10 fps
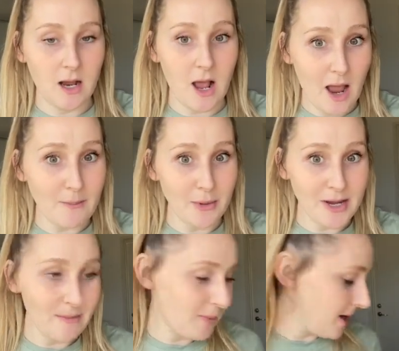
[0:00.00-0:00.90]
I'm
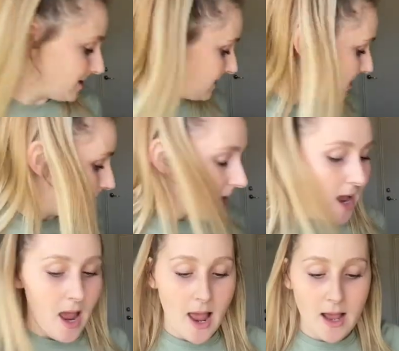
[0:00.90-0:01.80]
pretty impressed.
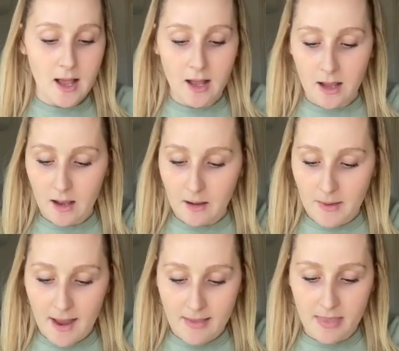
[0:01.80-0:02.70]

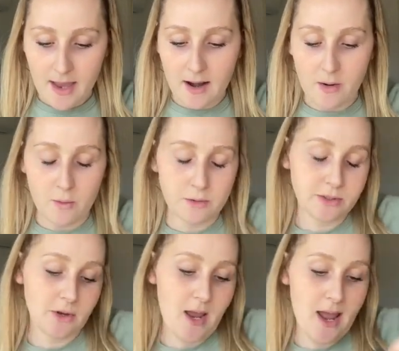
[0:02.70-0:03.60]
And then I
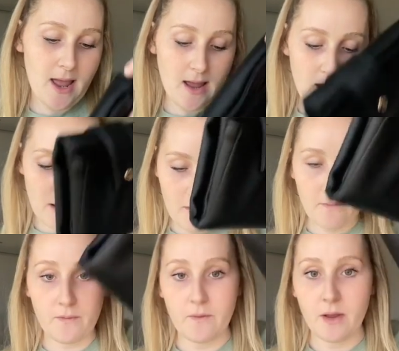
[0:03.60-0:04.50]
also have